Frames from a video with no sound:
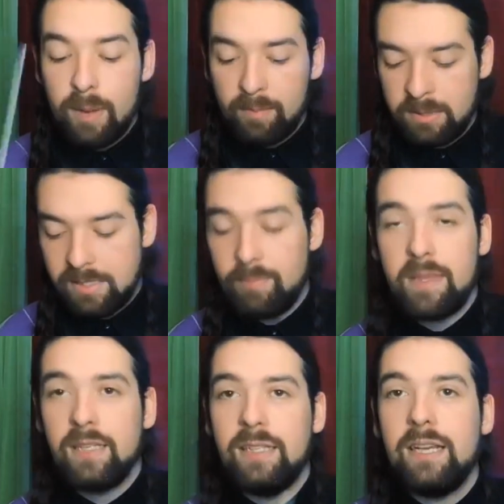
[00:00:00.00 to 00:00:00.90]
remembered
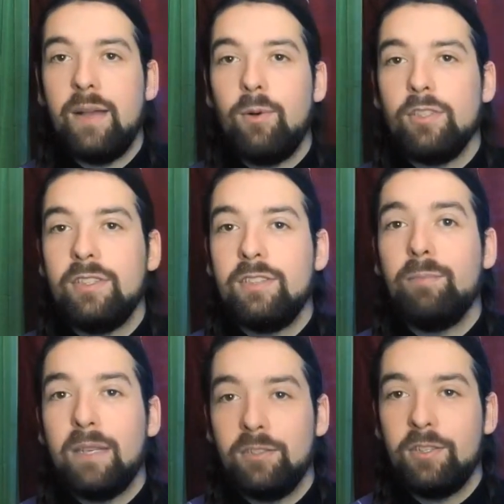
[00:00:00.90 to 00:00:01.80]
something that I wanted to
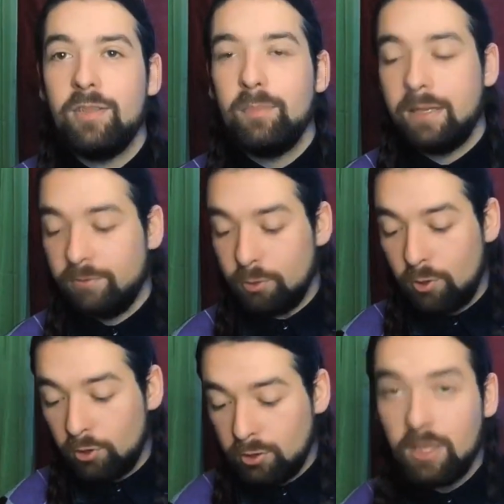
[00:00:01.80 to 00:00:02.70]
mention but
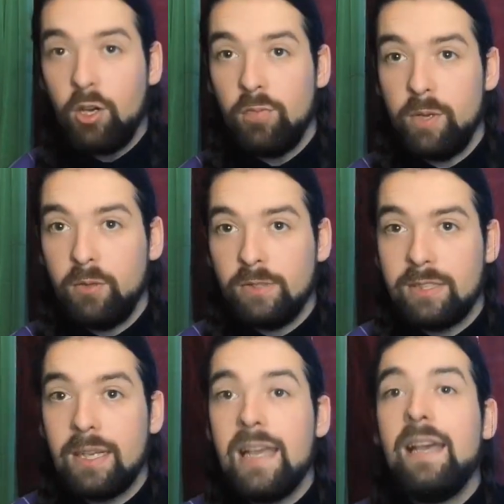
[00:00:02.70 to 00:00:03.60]
forgot
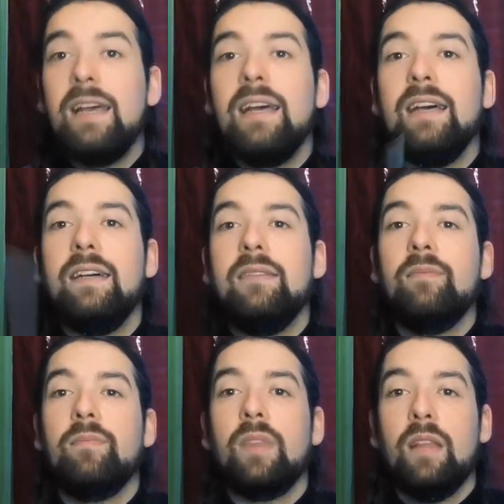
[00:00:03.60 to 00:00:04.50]
almost,
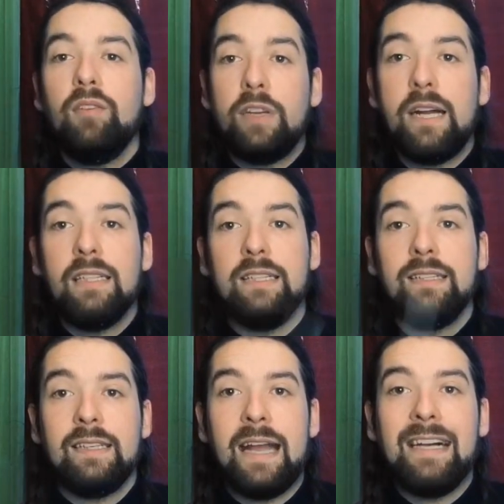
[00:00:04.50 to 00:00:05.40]
regarding
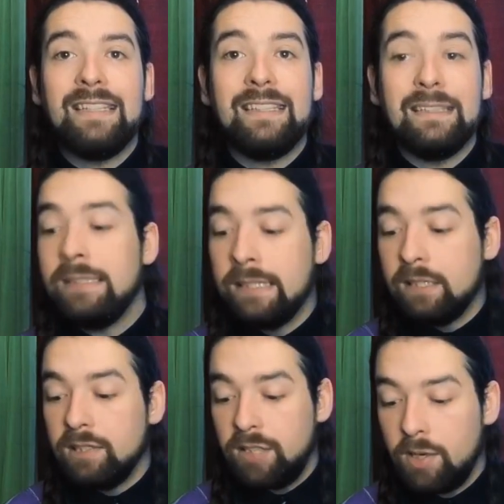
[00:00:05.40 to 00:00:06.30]
the cardigan.
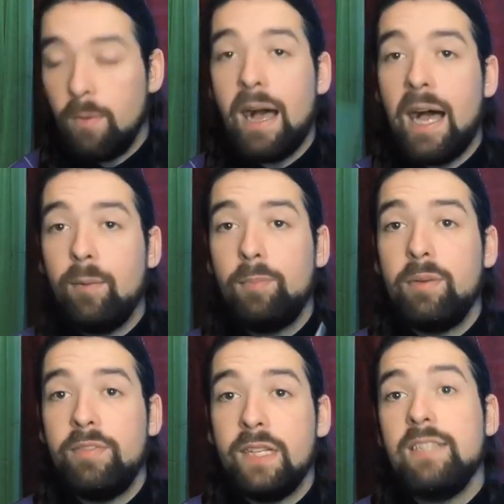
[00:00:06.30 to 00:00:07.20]
So I will be
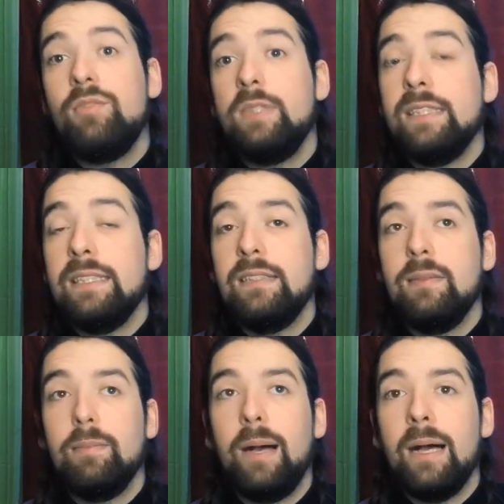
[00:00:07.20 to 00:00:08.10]
finished with it
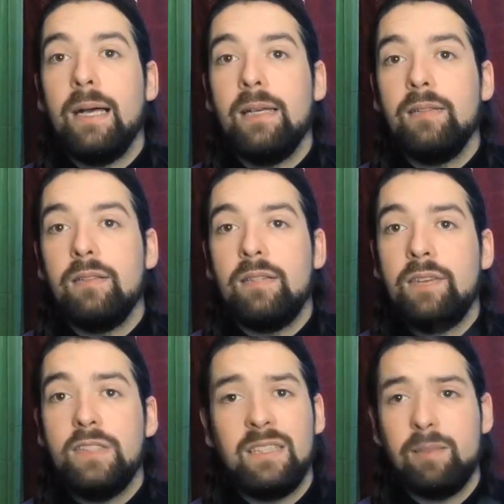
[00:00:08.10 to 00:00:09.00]

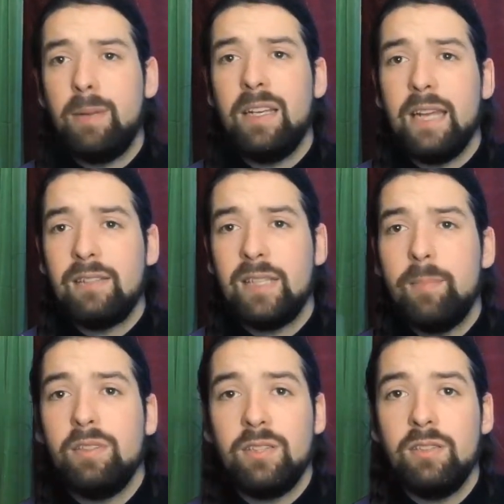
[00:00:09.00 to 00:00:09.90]
definitely by next
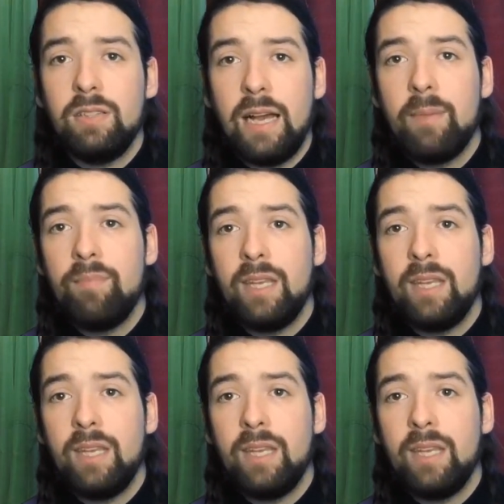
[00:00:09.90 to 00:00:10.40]
episode. I'm